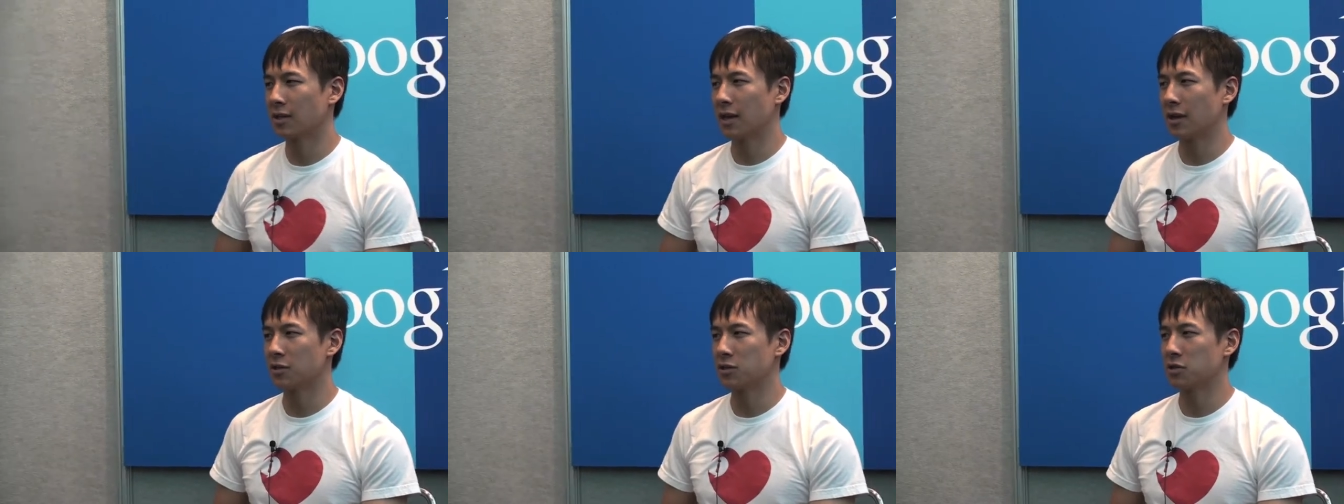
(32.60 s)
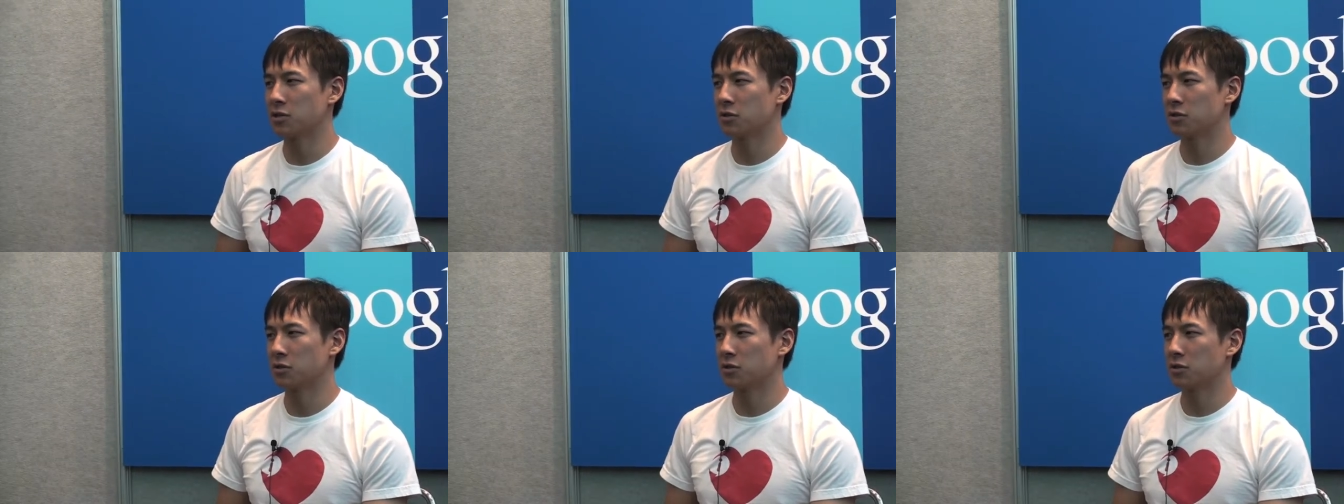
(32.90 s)

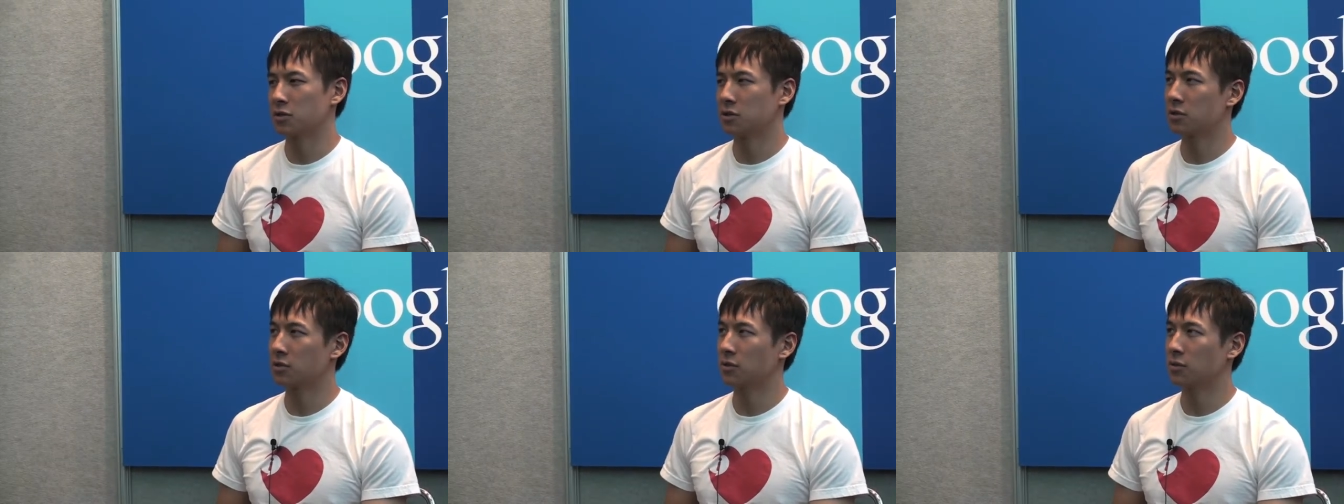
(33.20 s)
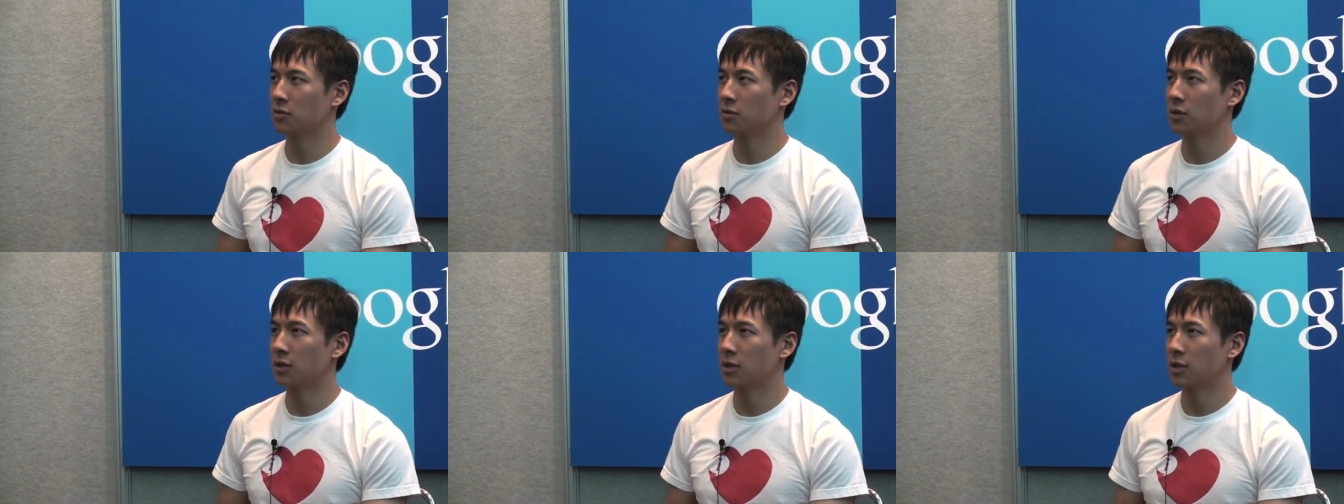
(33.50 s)
allows users
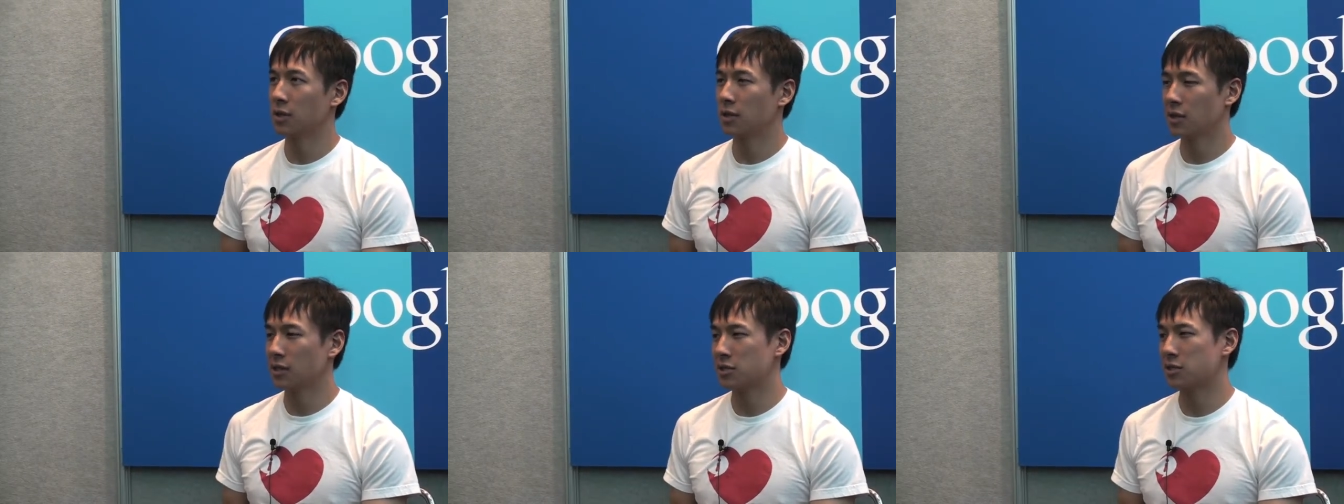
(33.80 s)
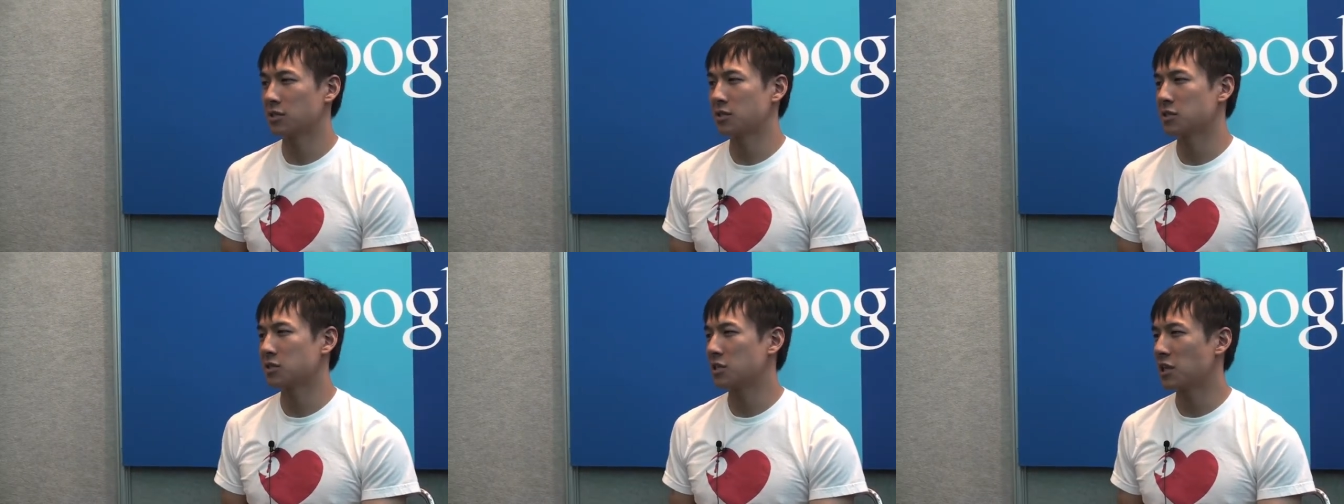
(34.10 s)
to
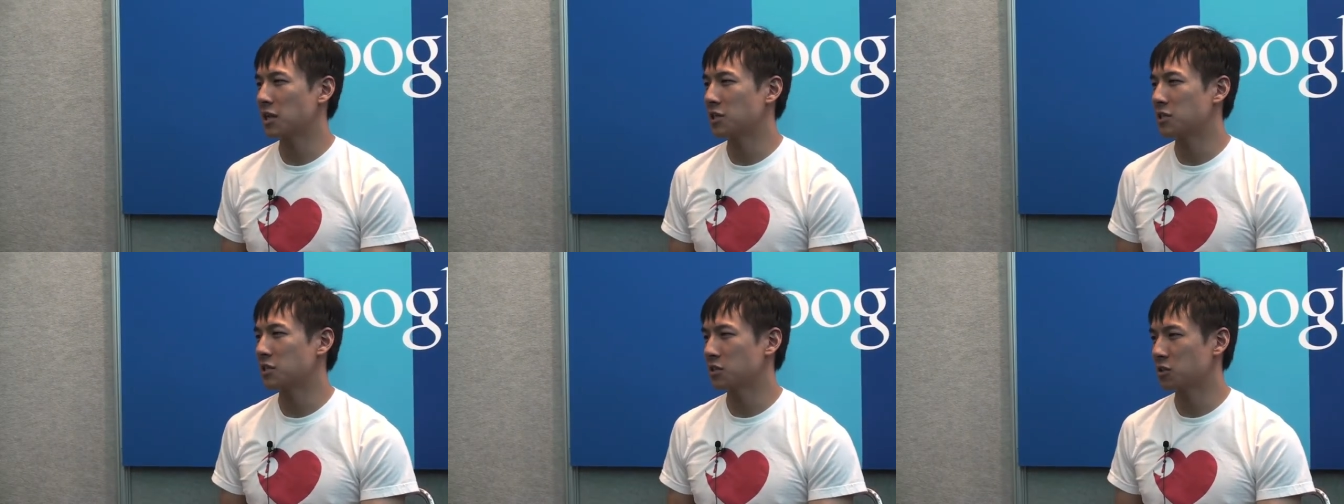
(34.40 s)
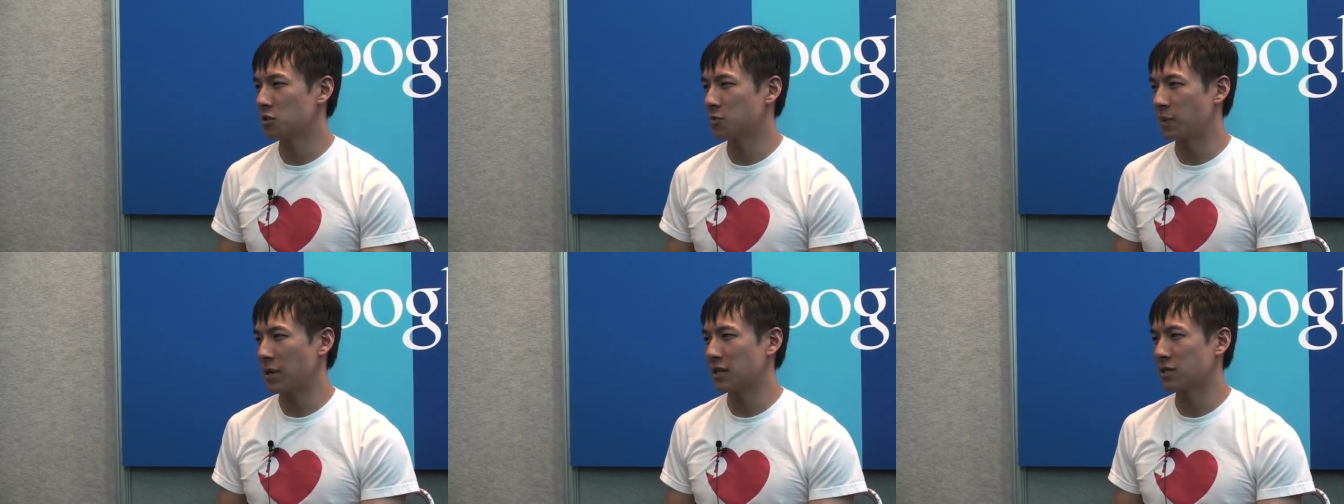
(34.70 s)
listen to
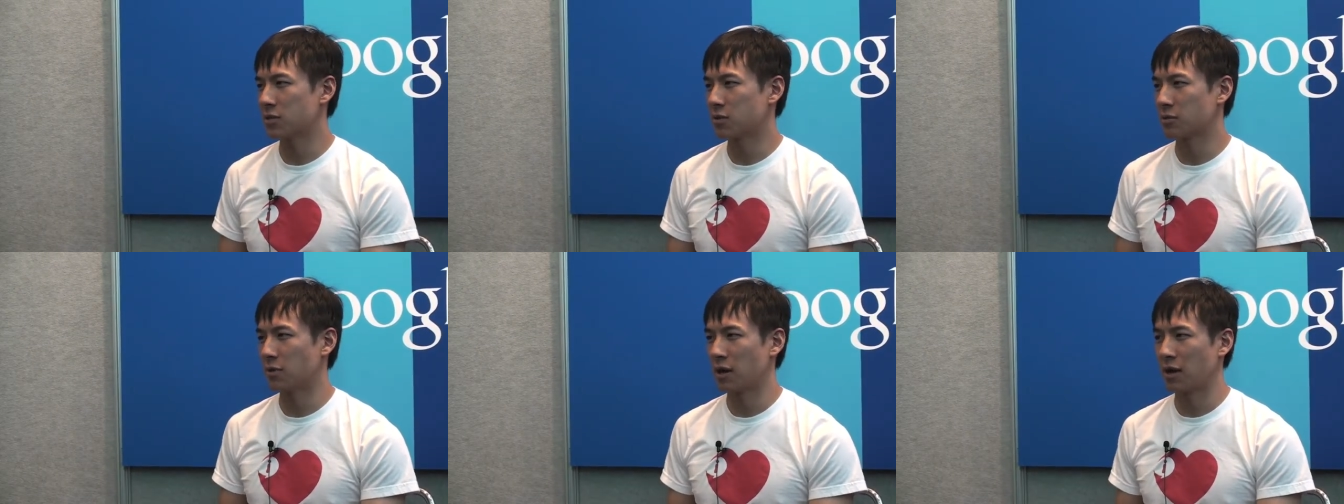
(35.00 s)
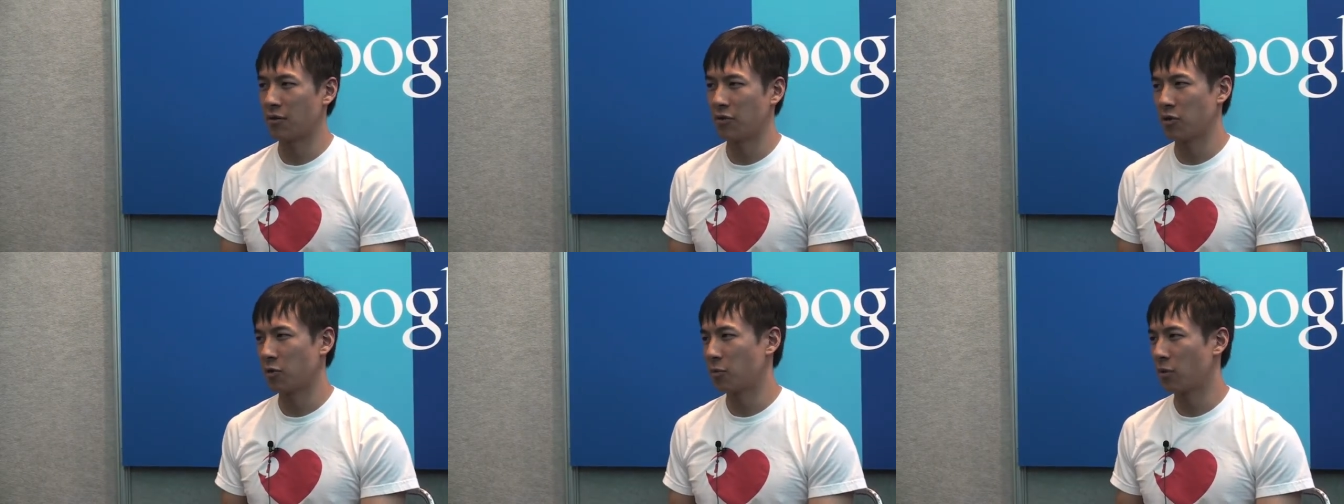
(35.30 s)
stations based
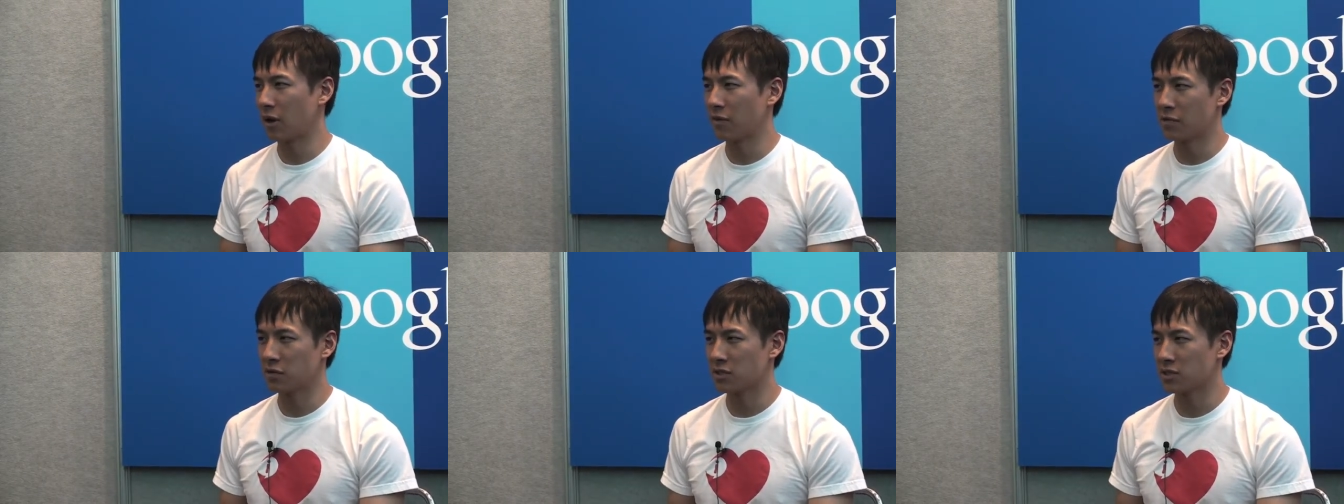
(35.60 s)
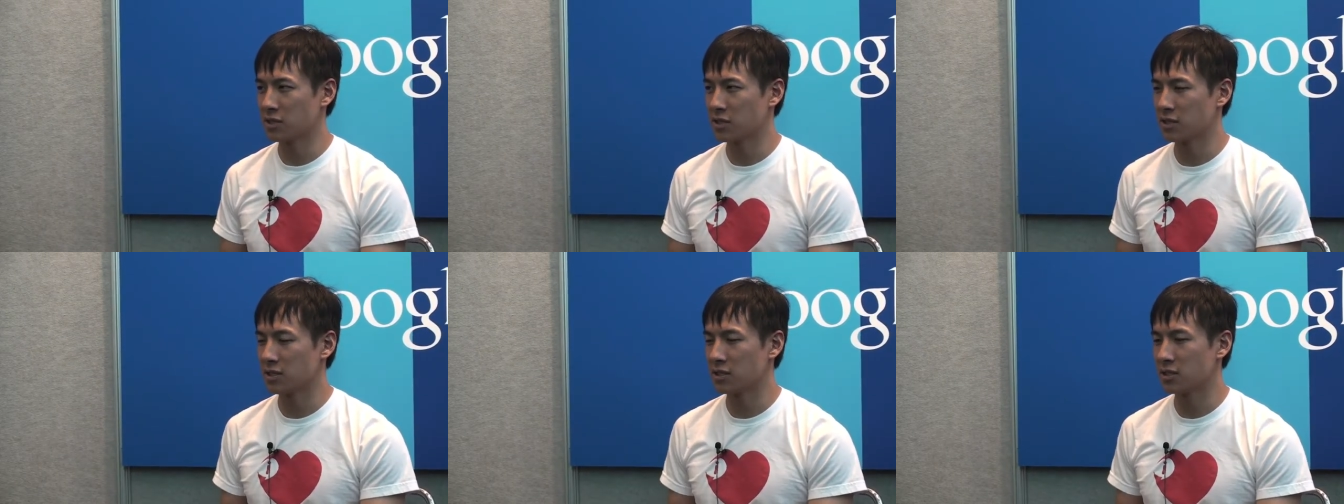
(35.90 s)
around their
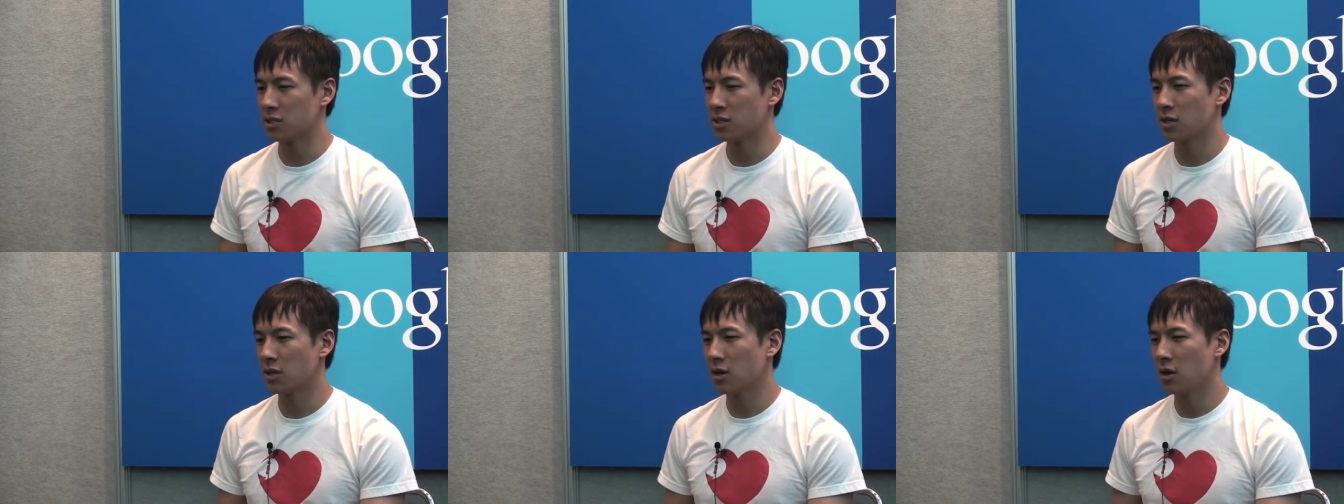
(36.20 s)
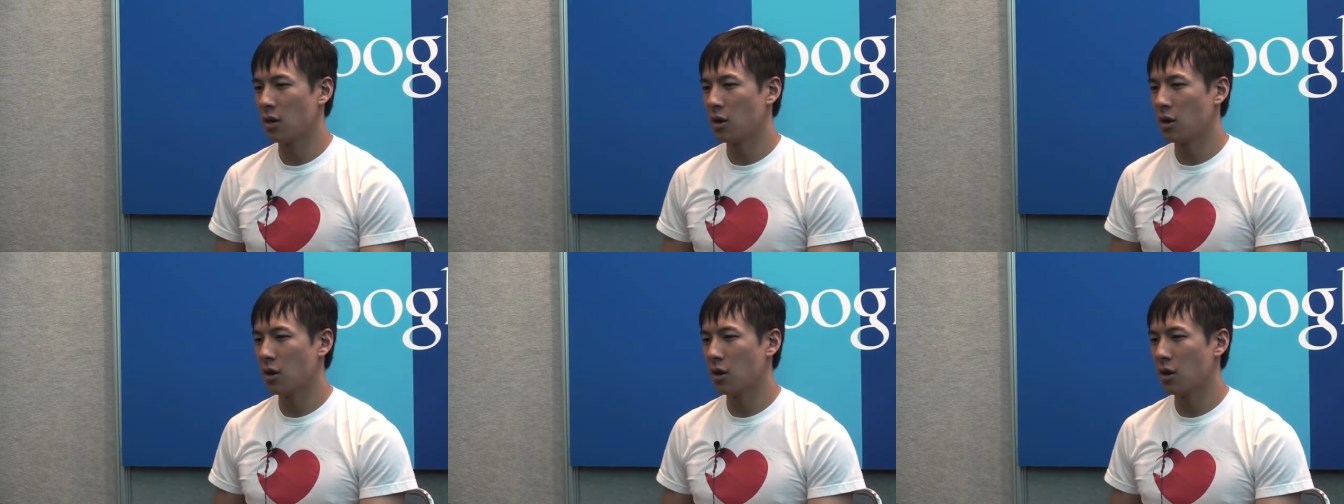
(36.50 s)
preferences